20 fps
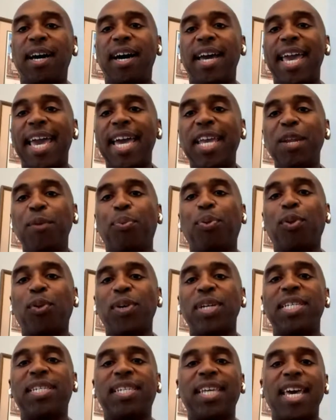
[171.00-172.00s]
and
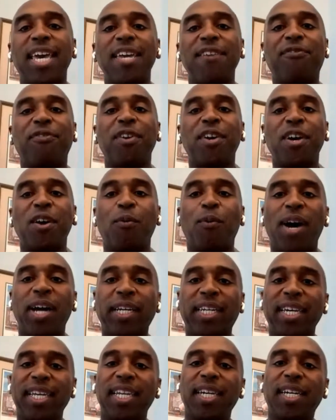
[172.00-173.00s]
employees safe while
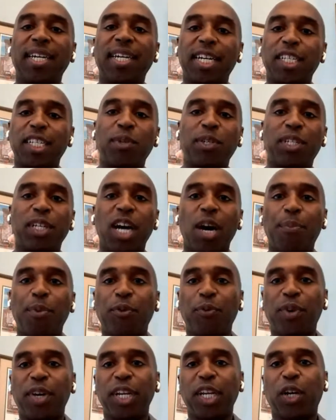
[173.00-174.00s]
getting customers up
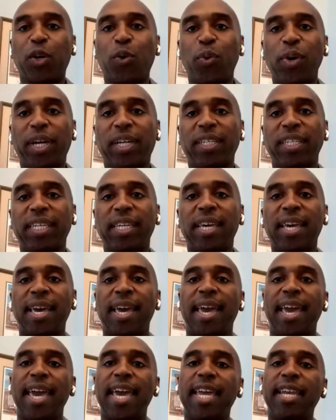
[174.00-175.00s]
and running quickly.
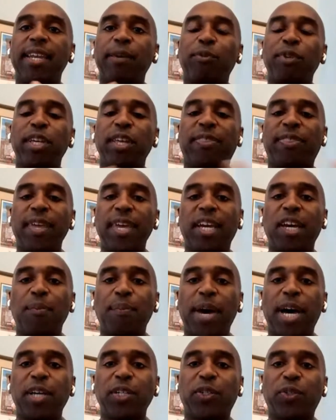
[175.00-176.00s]
And when you think
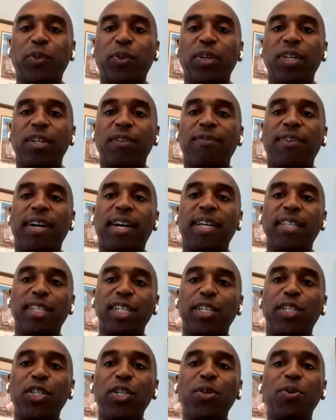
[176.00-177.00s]
about sort of
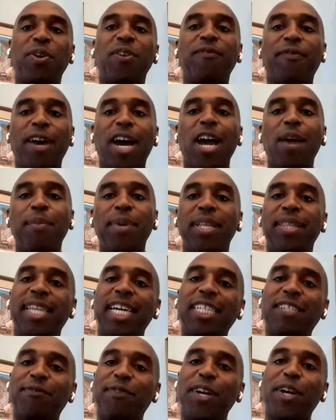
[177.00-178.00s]
this new environment,
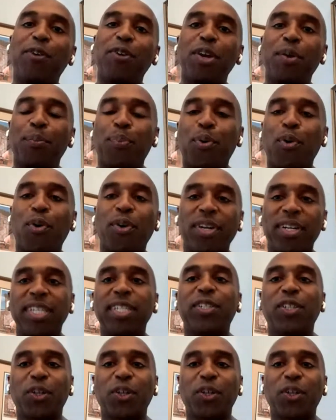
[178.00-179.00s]
that's very important. And
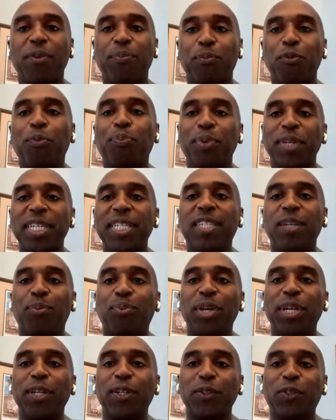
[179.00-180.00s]
so we're pleased to
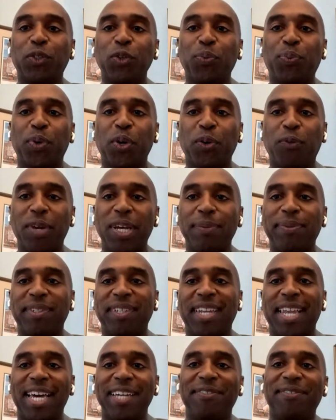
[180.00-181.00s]
bring those two programs to
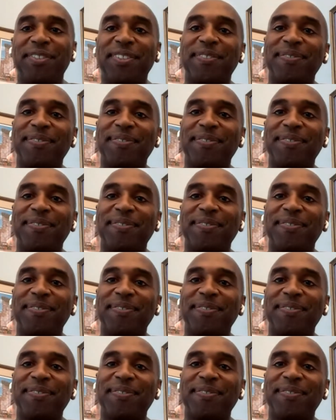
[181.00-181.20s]
life.